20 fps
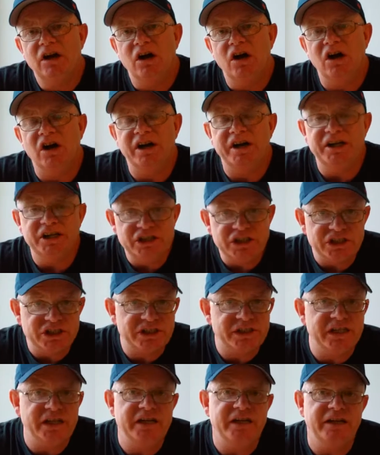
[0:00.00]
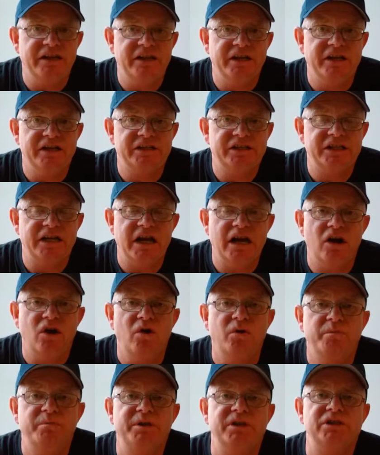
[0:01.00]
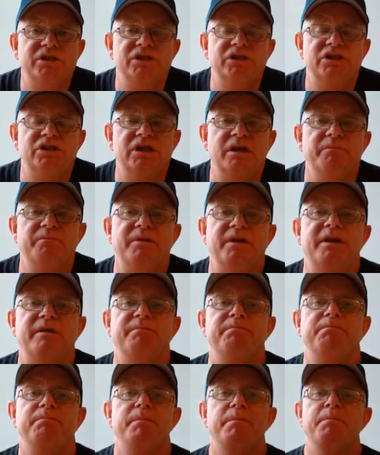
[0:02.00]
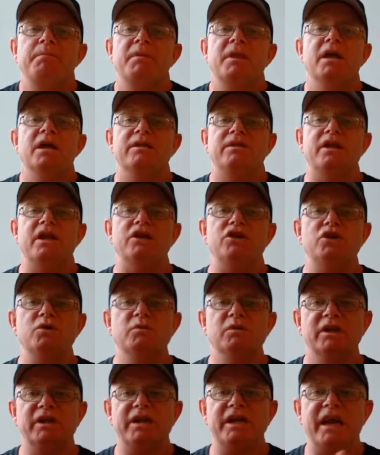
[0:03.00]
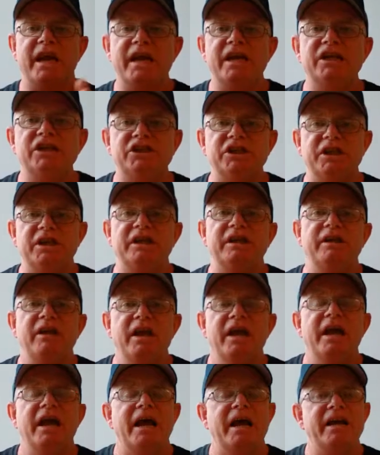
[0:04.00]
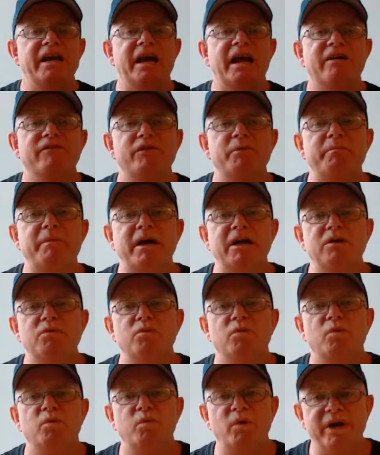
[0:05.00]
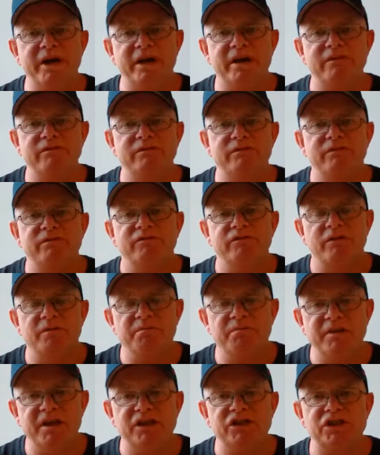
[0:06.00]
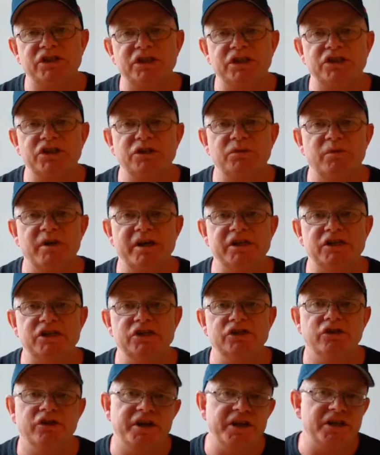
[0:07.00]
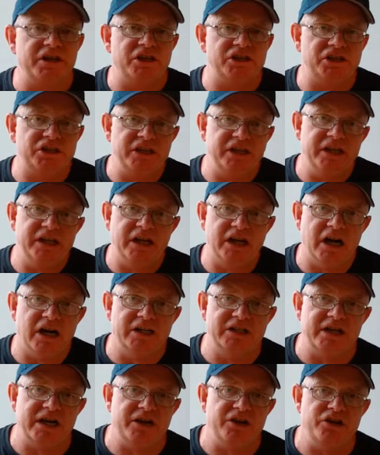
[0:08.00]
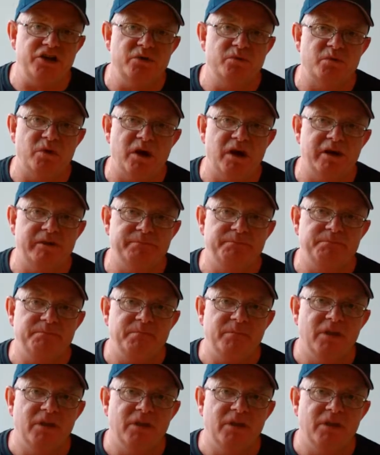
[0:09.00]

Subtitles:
are interested in this, and I hope this is something that you will engage in, and everybody will win from this situation. You'll get to see the content you want.